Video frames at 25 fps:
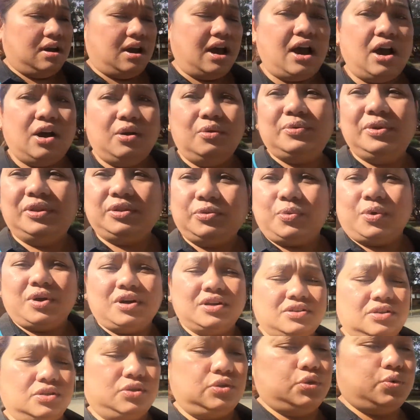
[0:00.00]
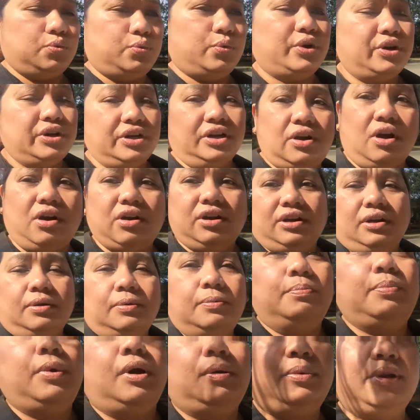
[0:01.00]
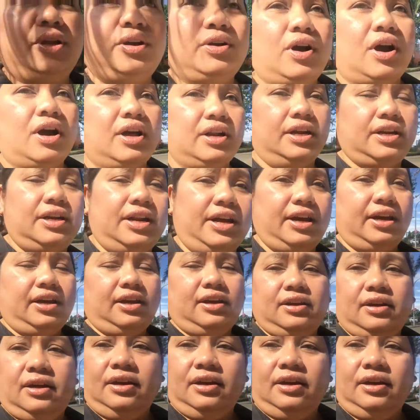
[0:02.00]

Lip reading: how it was to work on a public holiday.